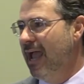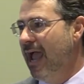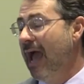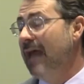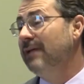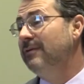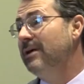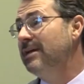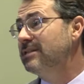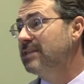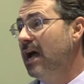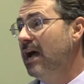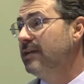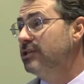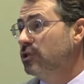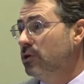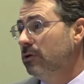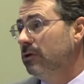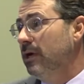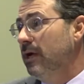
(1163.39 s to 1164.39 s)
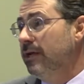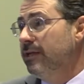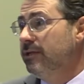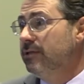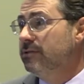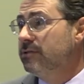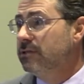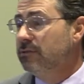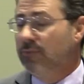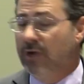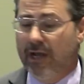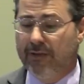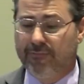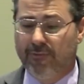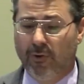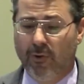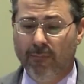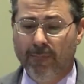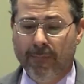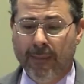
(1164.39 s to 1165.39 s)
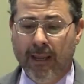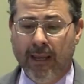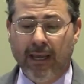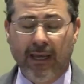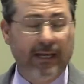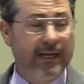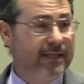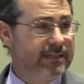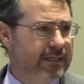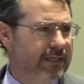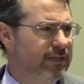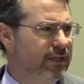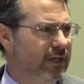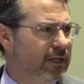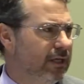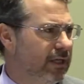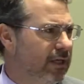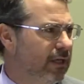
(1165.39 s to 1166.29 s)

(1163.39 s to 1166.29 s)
Anyways, I showed her how to use the rifle, and I said, "You're going to